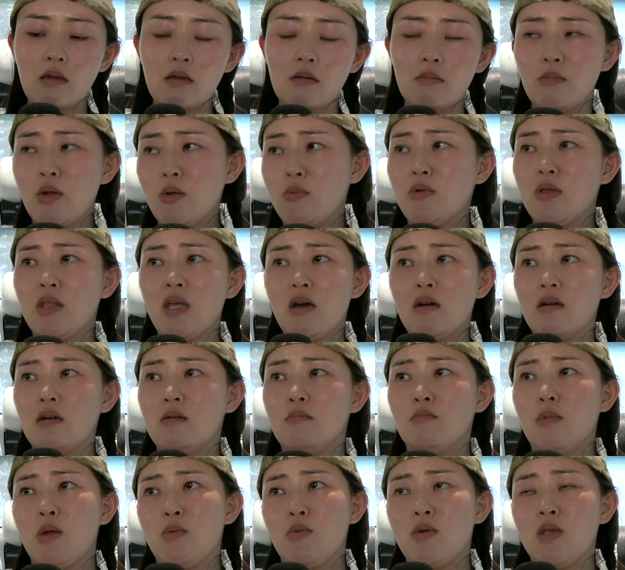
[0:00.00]

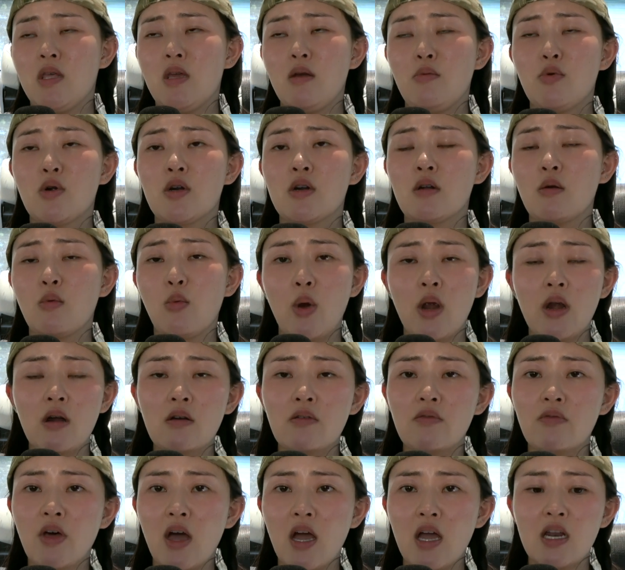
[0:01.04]
maybe they weren't aware
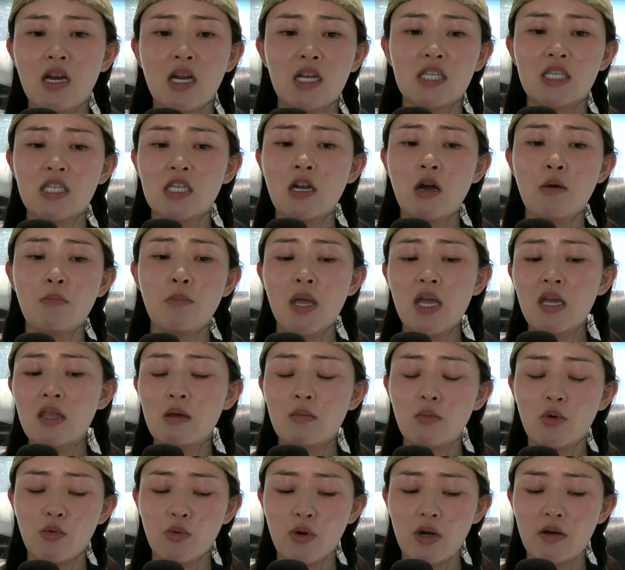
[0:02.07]
of that and I did not make
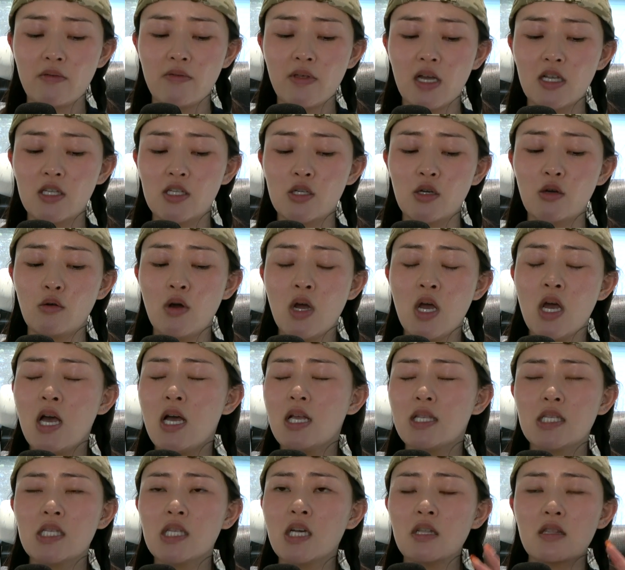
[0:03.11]
them aware of that. So
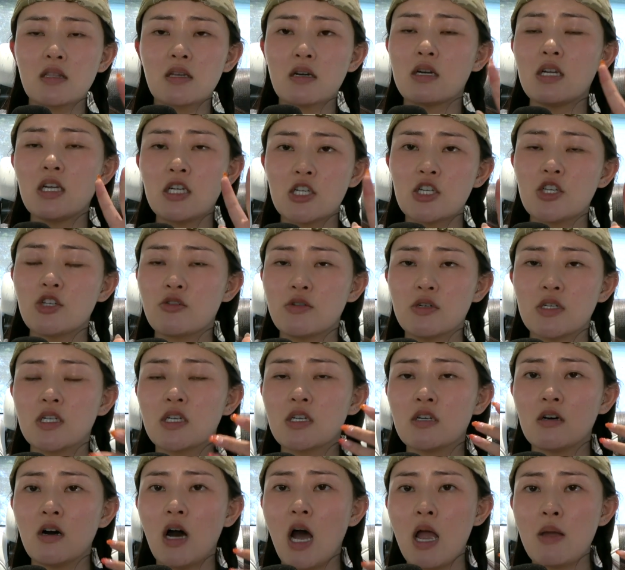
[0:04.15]
it's not their issue
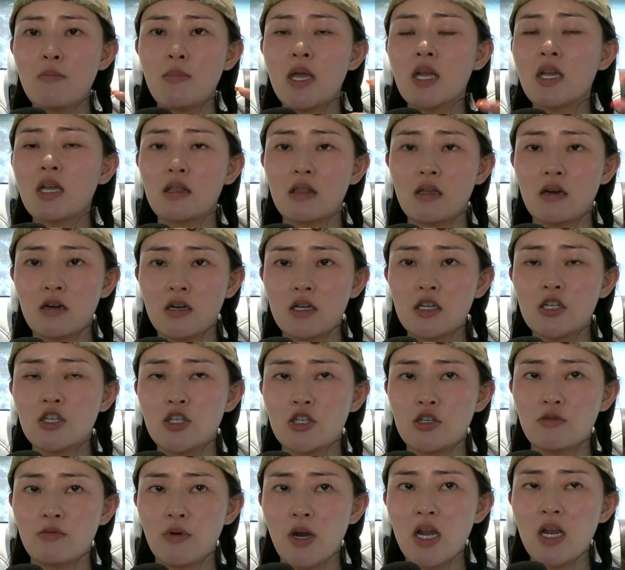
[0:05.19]
until I make it their
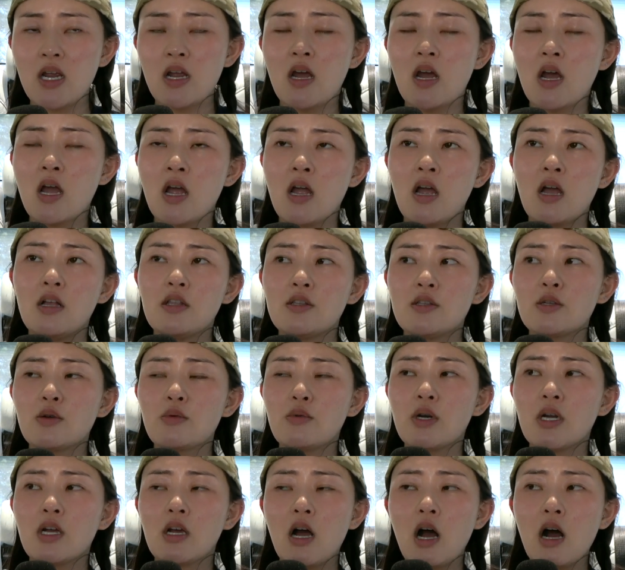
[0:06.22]
issue, right? And so
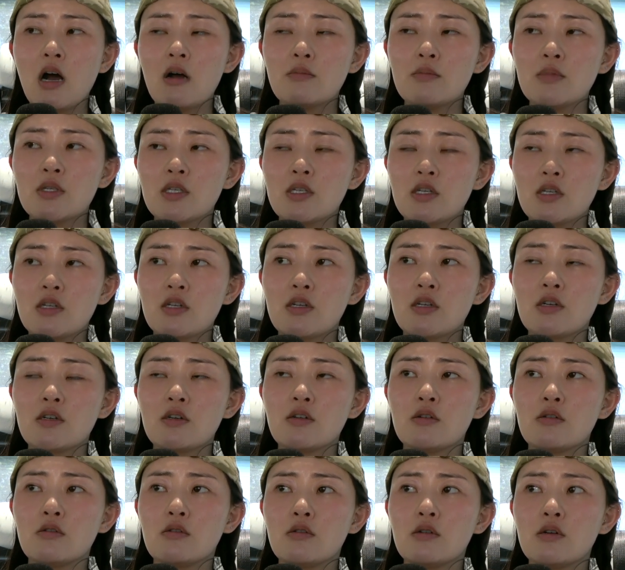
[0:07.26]
when it comes
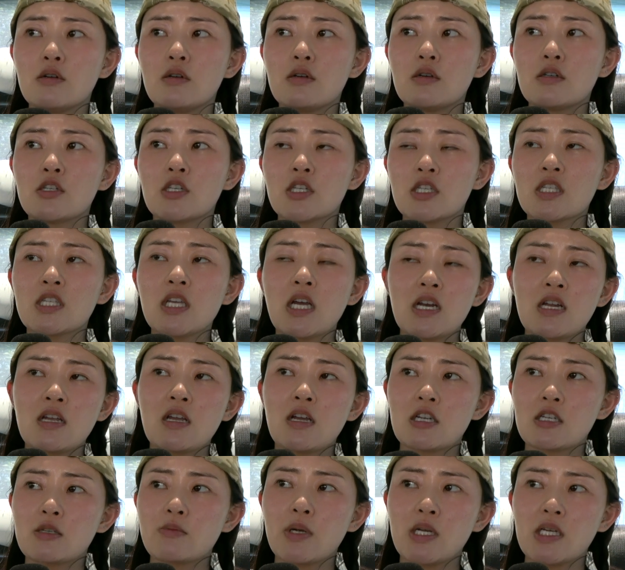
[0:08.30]
to just setting
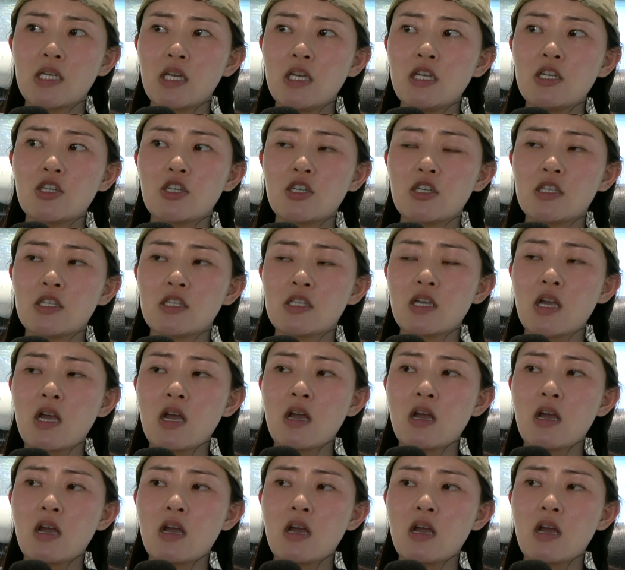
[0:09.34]
expectations,